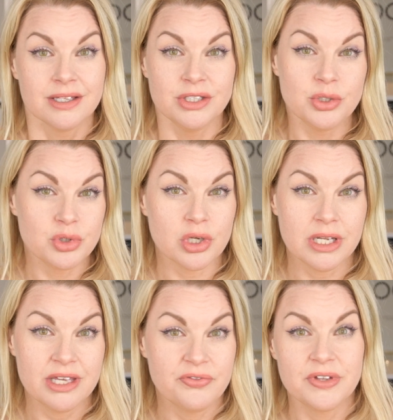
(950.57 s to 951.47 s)

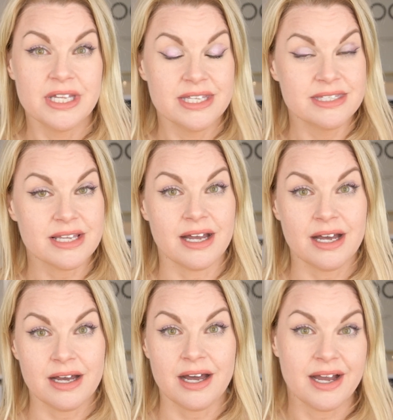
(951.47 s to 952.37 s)
Usually if it is
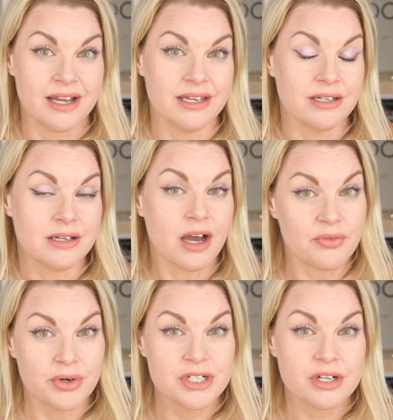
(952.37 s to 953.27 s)
a high
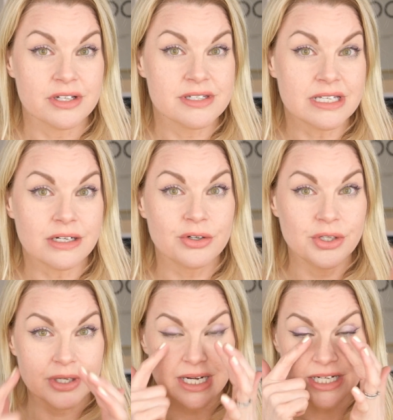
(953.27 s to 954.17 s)
coverage concealer,
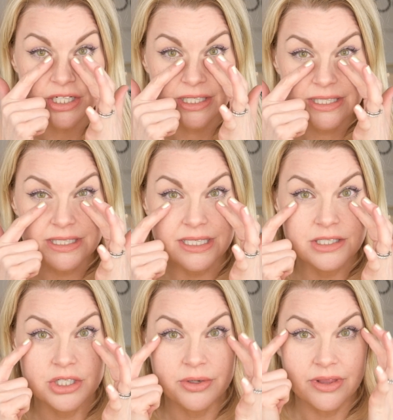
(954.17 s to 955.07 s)
you can actually see
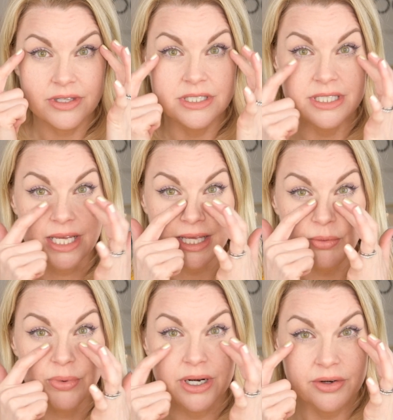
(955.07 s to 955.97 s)
during the day
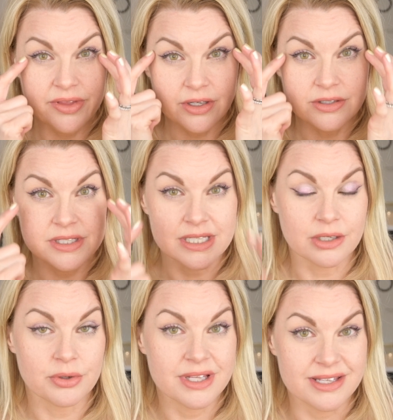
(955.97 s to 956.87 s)
where the
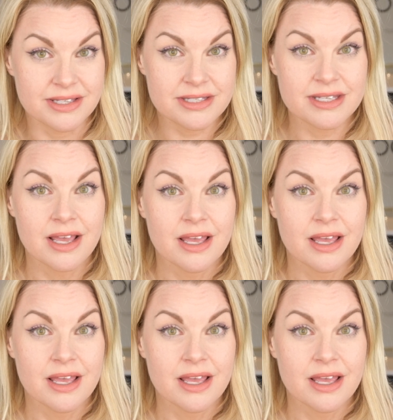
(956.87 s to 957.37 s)
concealer is